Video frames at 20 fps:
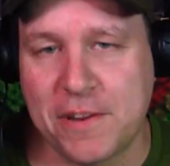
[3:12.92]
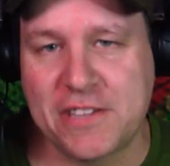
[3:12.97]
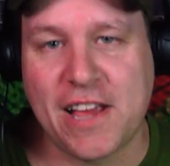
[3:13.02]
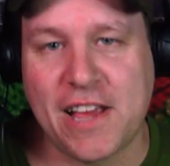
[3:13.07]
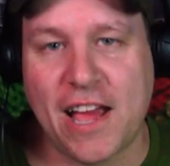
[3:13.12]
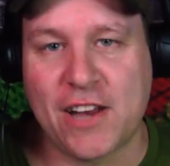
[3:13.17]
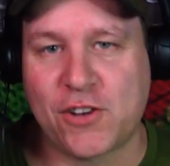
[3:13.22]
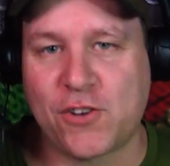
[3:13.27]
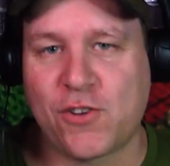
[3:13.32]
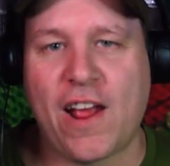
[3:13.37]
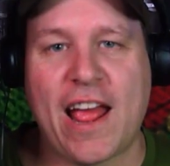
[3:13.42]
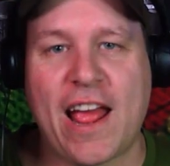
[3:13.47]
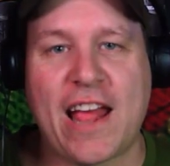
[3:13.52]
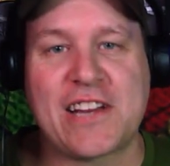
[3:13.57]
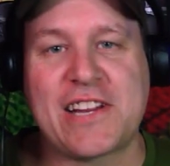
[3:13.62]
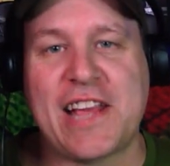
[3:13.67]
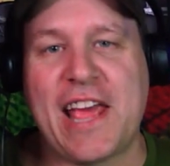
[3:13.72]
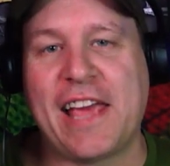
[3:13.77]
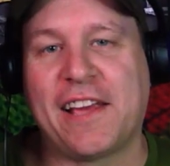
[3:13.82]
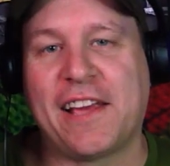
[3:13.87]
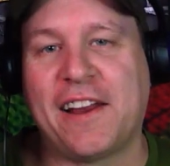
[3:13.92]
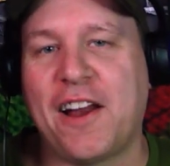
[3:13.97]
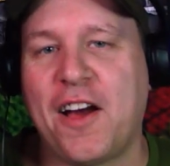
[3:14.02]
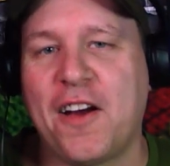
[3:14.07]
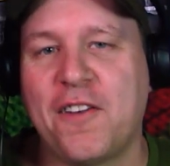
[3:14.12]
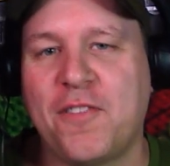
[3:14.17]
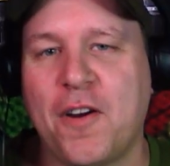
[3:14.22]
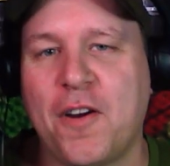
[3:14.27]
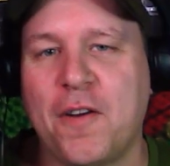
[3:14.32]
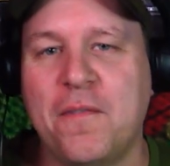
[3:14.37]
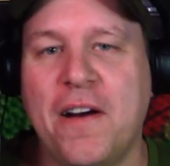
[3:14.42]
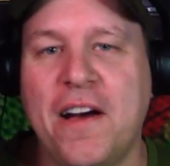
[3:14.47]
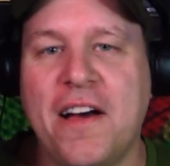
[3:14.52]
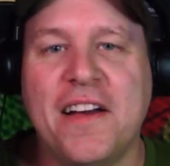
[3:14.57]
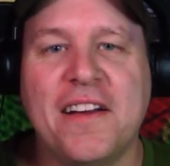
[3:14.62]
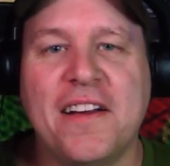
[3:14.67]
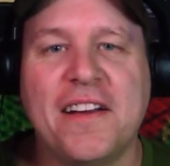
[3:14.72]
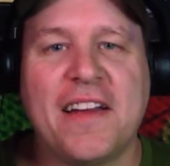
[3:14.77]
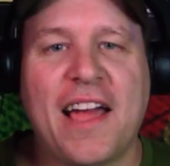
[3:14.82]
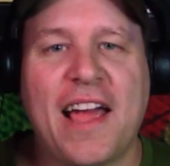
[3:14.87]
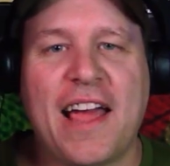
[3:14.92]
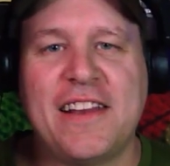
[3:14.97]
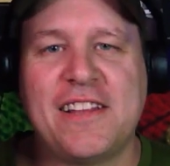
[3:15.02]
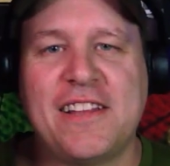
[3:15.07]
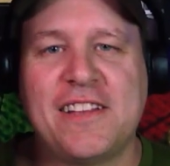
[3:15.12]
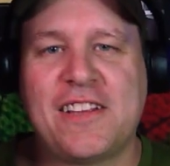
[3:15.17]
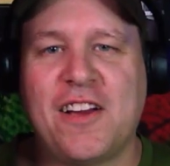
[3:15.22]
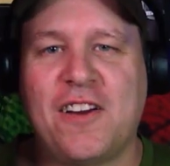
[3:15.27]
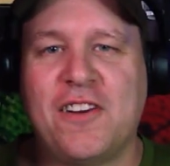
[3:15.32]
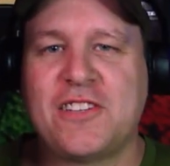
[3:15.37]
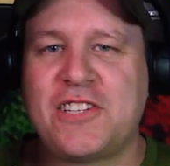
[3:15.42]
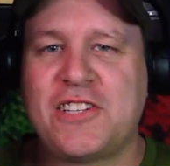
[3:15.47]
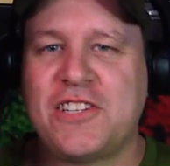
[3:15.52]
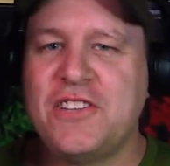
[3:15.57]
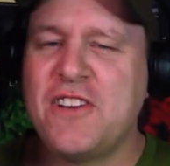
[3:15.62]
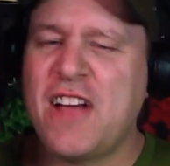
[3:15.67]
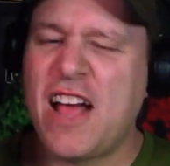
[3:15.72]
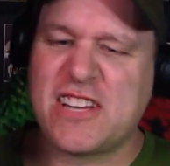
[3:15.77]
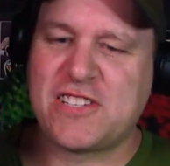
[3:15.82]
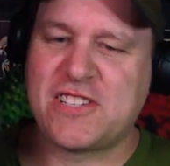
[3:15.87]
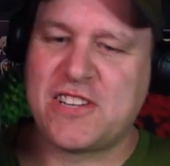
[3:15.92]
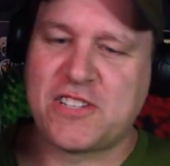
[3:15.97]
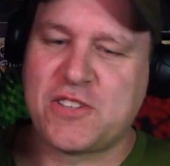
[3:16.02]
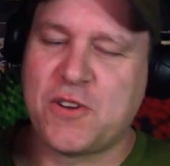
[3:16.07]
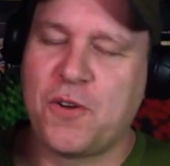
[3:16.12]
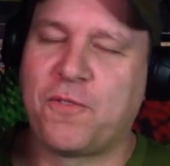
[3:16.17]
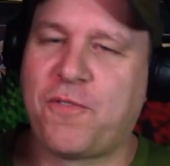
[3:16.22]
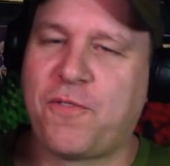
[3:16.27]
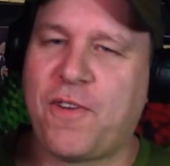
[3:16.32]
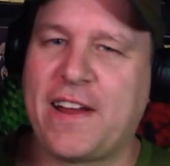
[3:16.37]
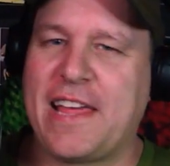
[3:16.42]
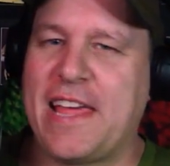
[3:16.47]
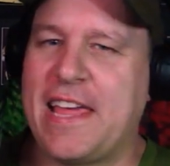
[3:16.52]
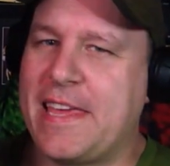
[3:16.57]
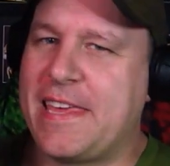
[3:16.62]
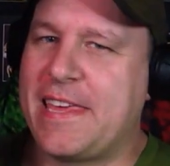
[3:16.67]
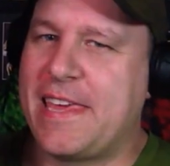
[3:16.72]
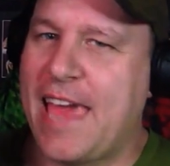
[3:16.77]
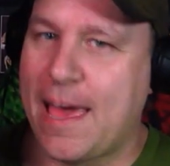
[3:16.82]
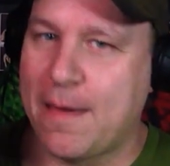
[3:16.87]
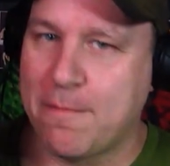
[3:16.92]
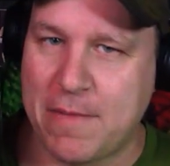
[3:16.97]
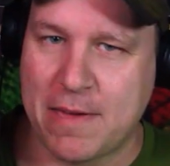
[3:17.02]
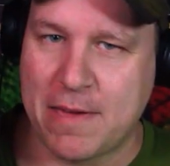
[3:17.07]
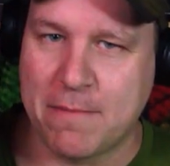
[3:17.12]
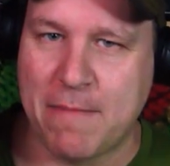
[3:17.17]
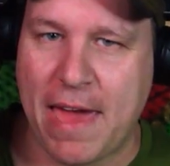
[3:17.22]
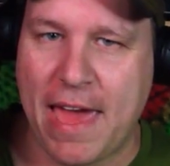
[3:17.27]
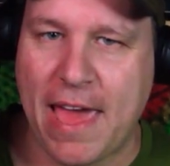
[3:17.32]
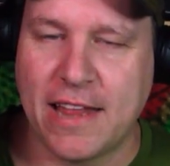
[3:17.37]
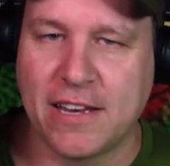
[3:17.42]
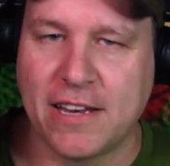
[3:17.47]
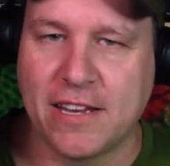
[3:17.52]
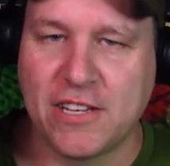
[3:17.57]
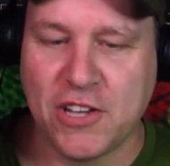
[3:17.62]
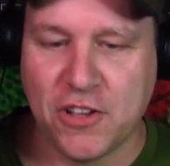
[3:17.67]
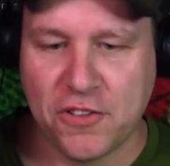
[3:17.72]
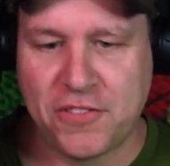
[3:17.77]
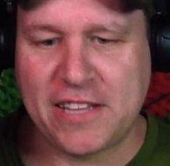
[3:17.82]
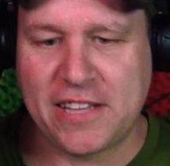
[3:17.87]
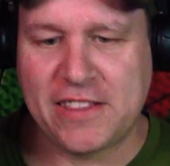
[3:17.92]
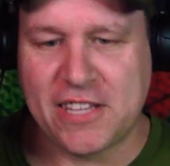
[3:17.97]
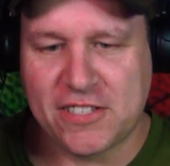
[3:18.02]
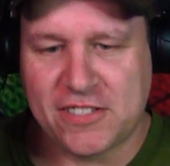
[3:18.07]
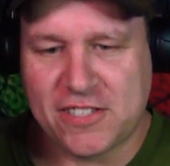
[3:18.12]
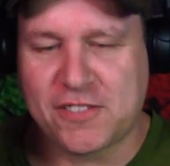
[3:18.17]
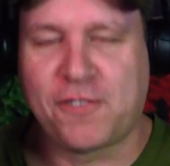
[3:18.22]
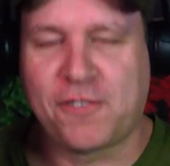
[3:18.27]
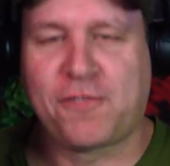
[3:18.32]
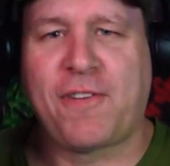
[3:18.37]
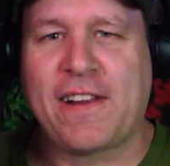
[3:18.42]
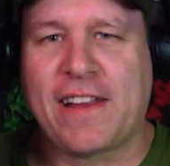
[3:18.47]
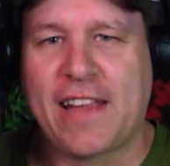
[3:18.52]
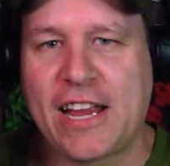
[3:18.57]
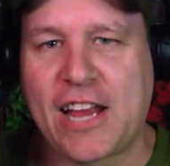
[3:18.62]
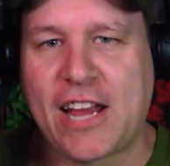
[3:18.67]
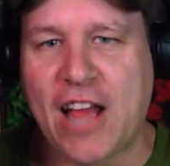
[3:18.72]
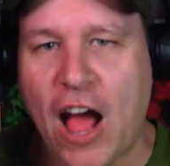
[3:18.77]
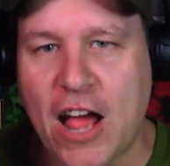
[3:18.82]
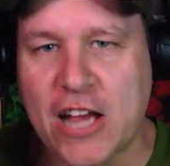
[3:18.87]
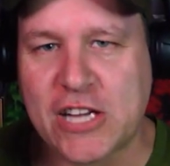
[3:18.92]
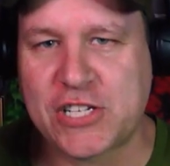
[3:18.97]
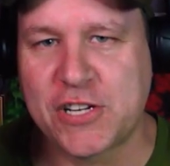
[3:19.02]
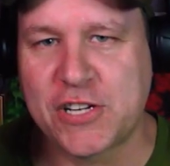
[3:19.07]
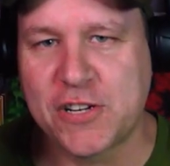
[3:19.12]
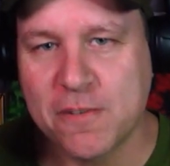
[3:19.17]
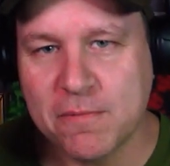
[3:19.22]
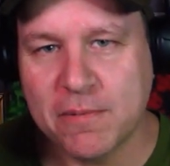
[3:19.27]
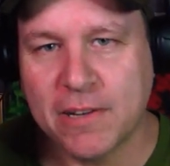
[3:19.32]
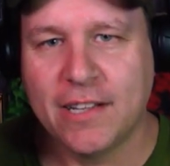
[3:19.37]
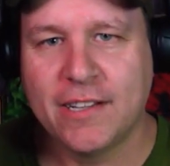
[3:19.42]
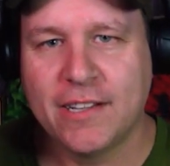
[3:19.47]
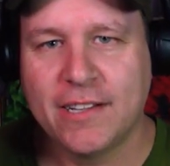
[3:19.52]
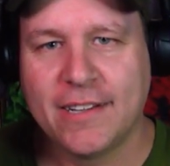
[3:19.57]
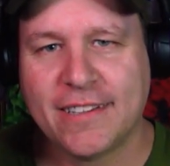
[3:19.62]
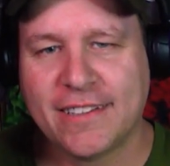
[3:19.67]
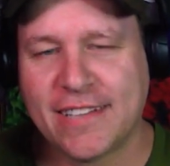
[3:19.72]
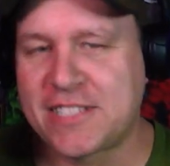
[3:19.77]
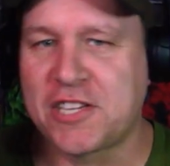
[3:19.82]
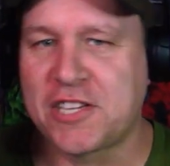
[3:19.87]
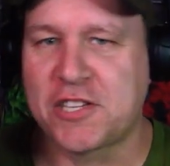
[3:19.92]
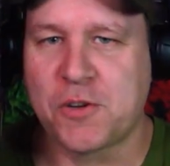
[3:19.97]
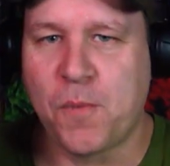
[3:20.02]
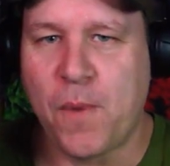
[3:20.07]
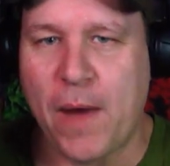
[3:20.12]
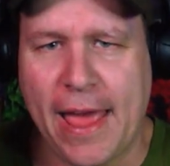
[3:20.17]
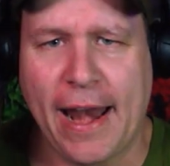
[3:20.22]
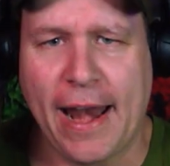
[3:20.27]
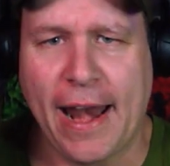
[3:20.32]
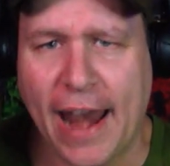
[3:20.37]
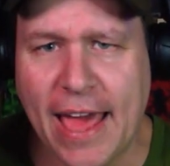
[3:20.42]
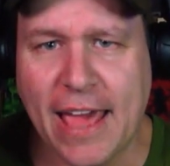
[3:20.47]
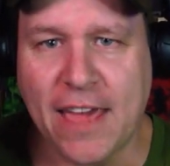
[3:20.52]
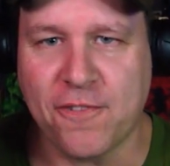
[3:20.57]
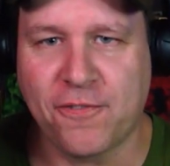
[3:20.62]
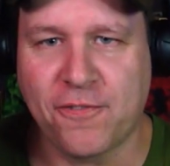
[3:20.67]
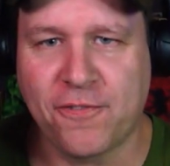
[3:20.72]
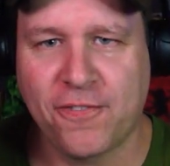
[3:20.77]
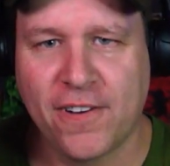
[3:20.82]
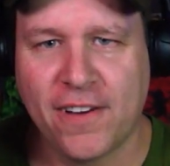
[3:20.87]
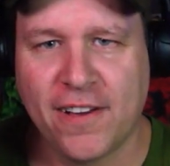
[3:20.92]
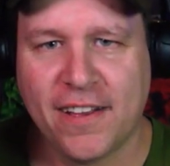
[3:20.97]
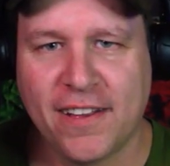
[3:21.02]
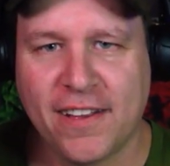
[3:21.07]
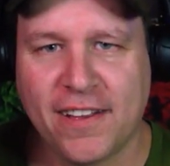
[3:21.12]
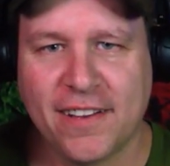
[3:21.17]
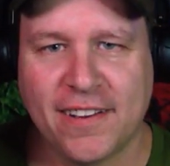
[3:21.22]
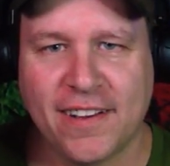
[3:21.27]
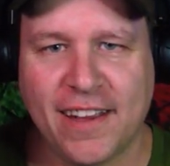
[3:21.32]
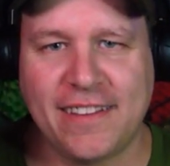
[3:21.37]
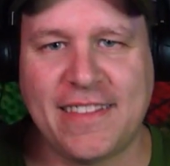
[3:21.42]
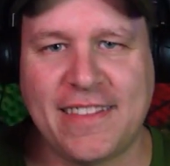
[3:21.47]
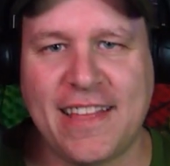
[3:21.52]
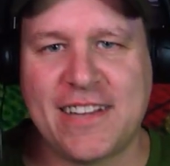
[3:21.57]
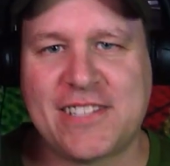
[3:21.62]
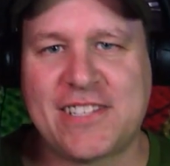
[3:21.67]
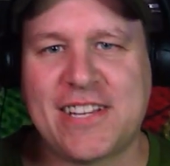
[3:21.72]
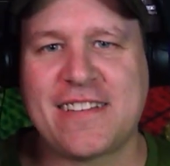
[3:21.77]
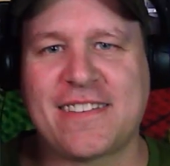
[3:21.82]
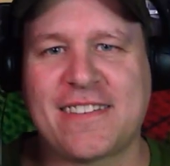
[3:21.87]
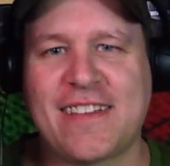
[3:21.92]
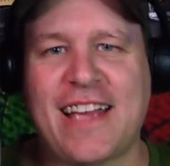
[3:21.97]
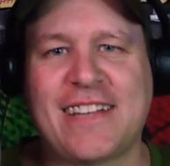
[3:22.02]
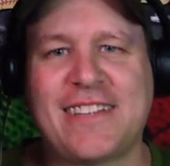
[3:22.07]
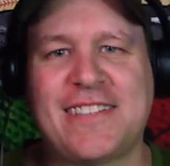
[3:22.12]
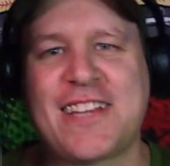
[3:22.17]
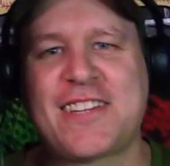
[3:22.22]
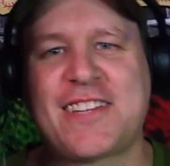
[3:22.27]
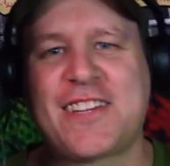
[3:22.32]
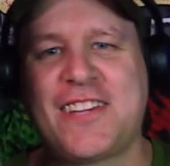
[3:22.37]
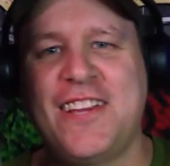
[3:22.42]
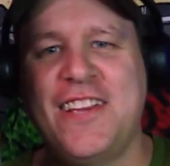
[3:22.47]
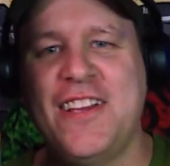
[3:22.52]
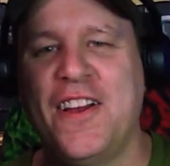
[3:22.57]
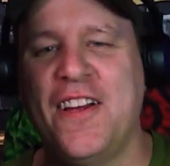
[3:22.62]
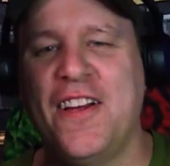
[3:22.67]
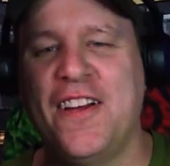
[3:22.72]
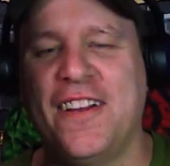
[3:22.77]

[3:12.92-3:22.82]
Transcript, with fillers: he's got trash hanging off him and he goes, You guys just don't freaking get me, man. You think this is a freaking costume? This is a way of life. And then she's like, This.